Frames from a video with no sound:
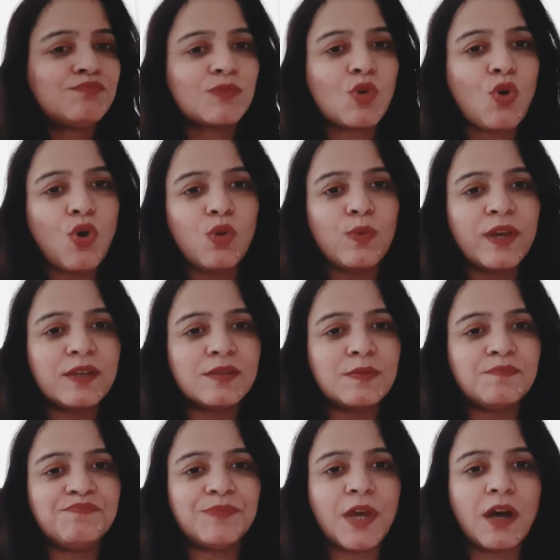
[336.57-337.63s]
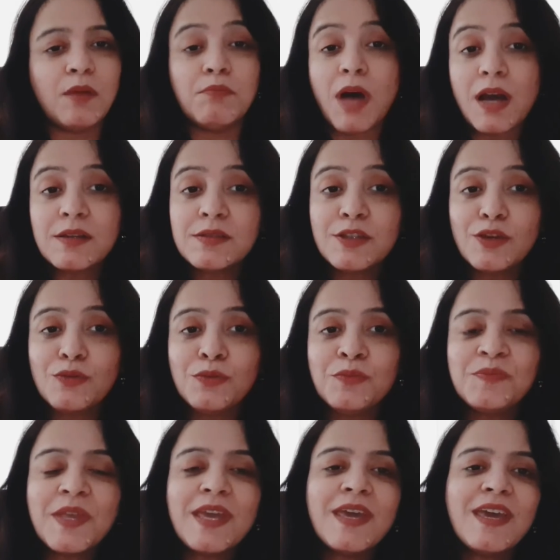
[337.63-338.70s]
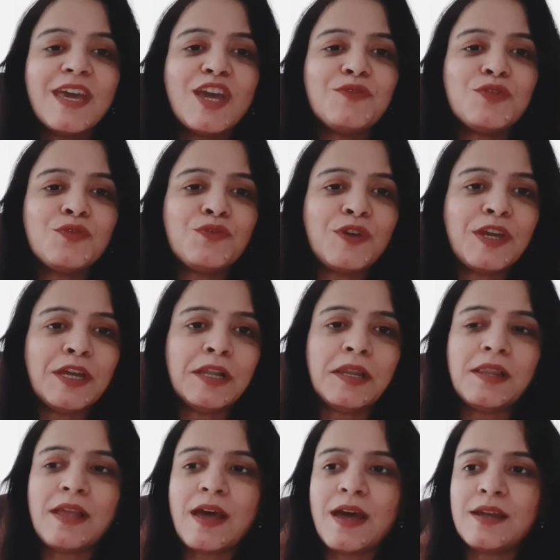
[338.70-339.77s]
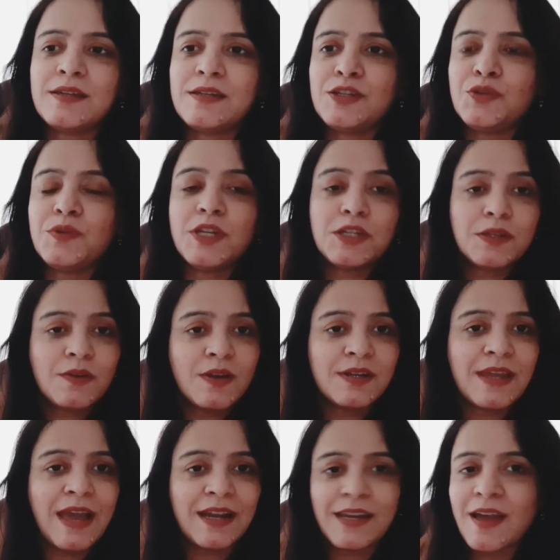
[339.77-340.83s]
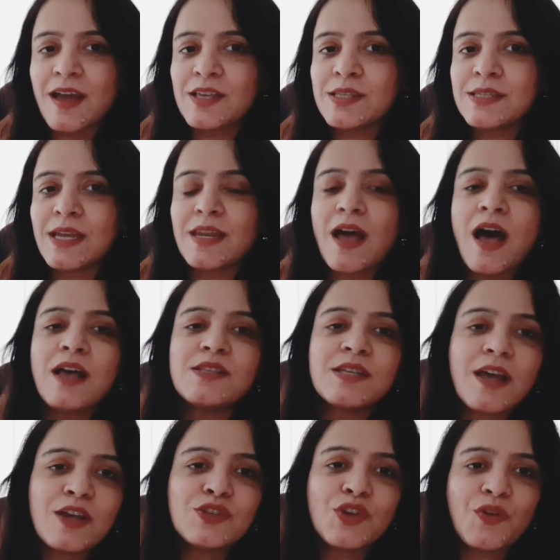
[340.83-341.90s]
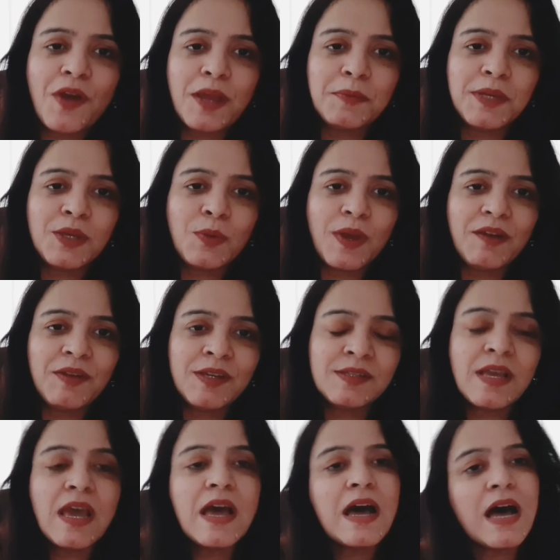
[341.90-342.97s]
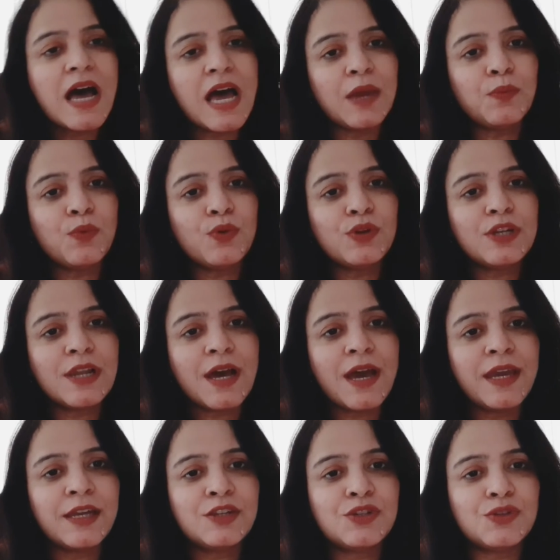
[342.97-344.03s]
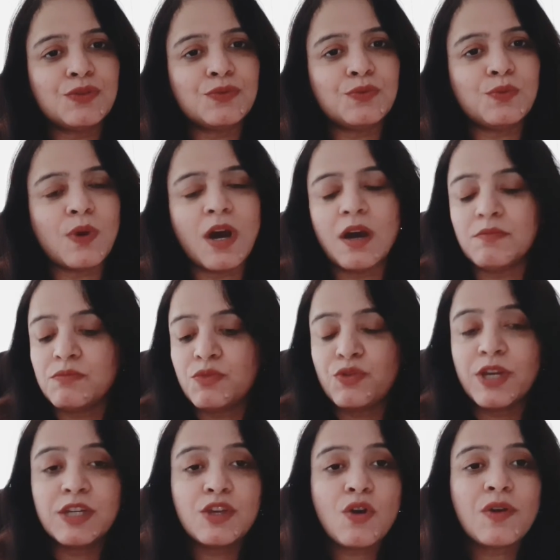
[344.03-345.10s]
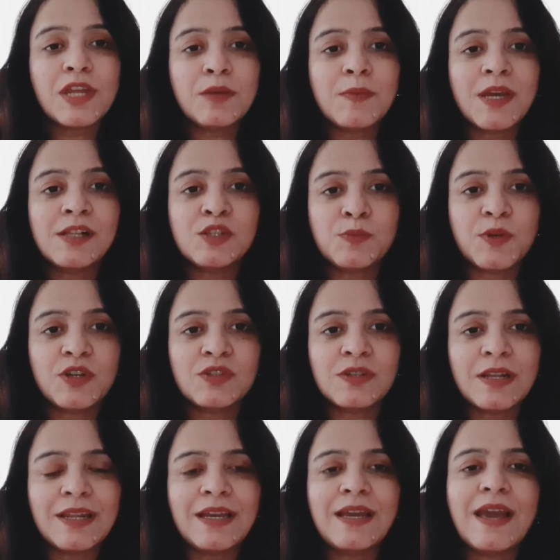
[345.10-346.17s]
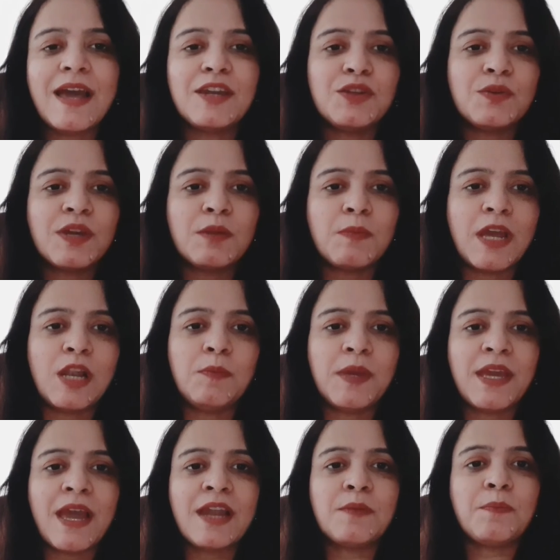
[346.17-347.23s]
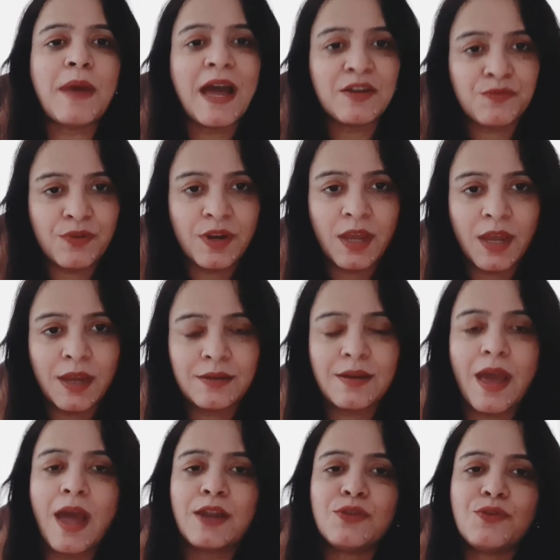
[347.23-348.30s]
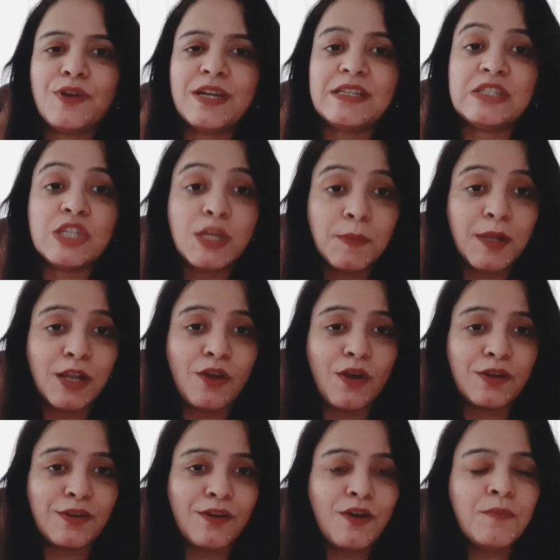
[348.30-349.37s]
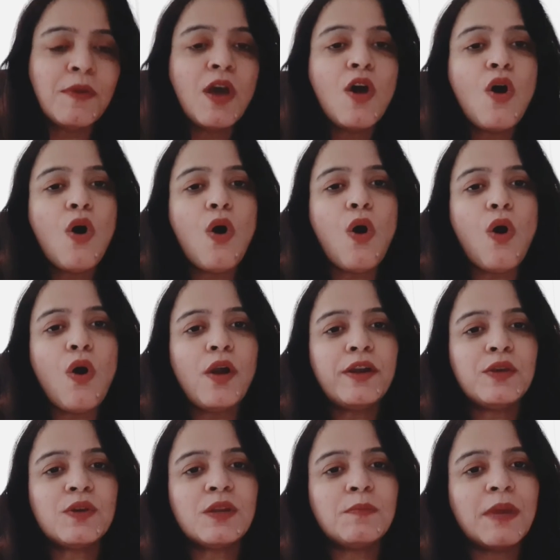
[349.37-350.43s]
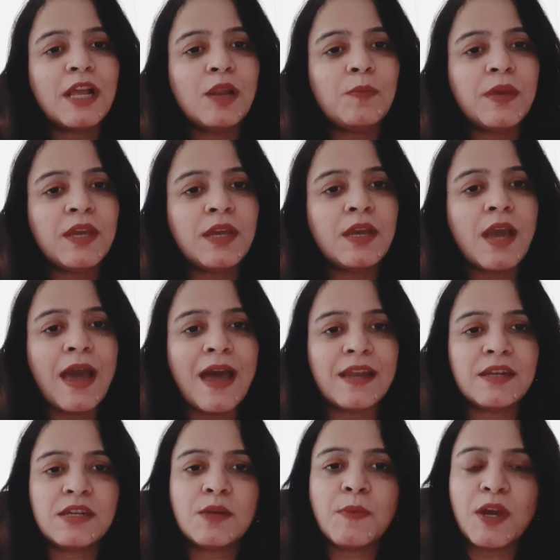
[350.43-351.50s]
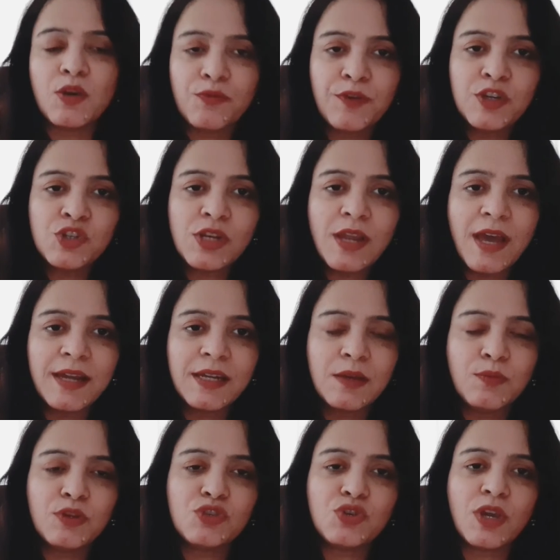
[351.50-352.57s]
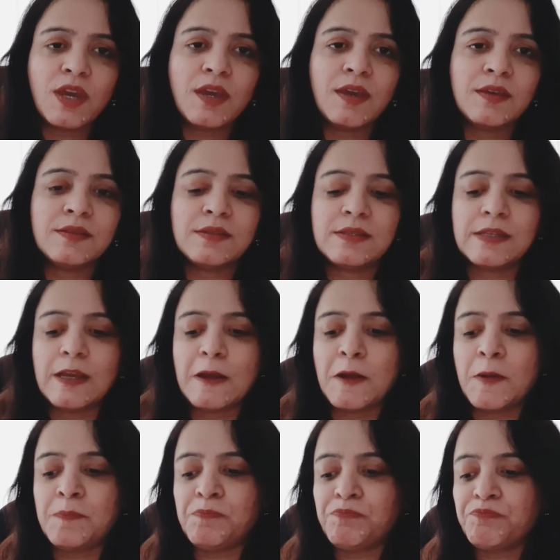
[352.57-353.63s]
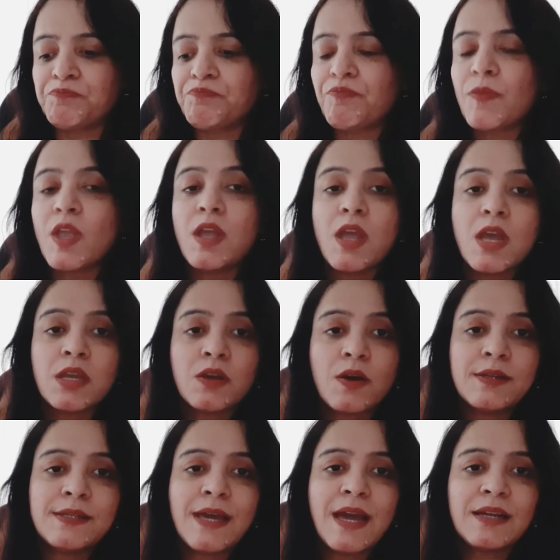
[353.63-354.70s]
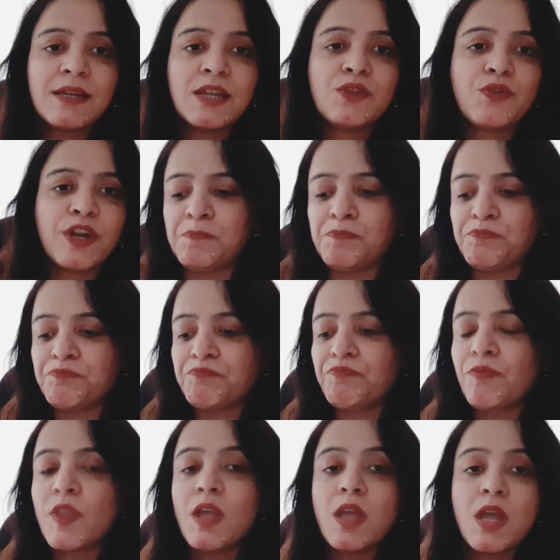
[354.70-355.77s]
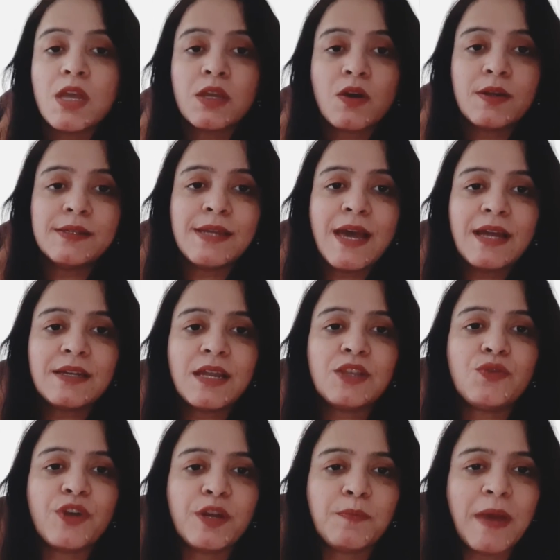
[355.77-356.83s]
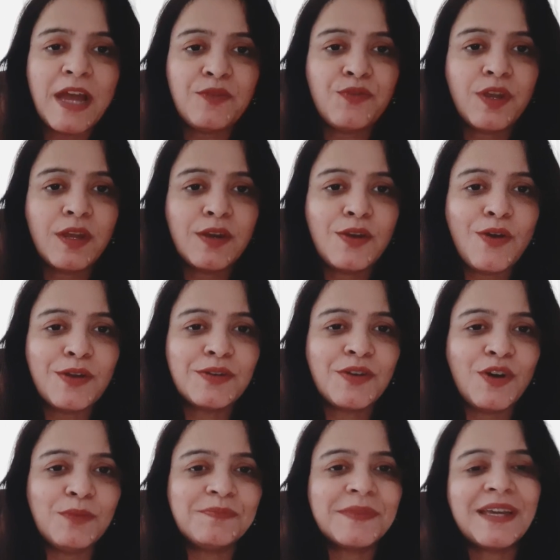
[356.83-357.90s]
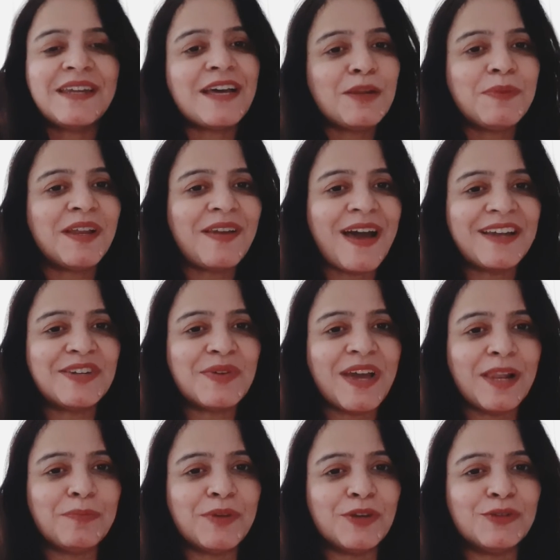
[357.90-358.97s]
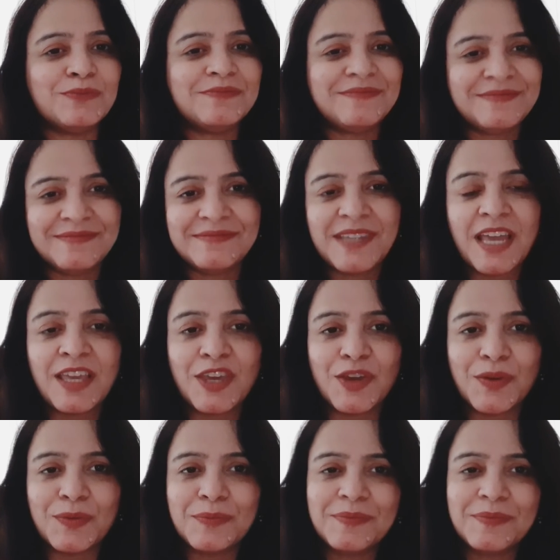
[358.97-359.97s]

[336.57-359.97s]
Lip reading: always bugs you, if you feel that you need to contact us and ask us your IP queries, I would like to read your emails personally, and you can mail me at patfrigate@gmail.com, or you can mail me at my official ID, which is contact@patfrigate.com, and I'll be glad to help you. Thank you.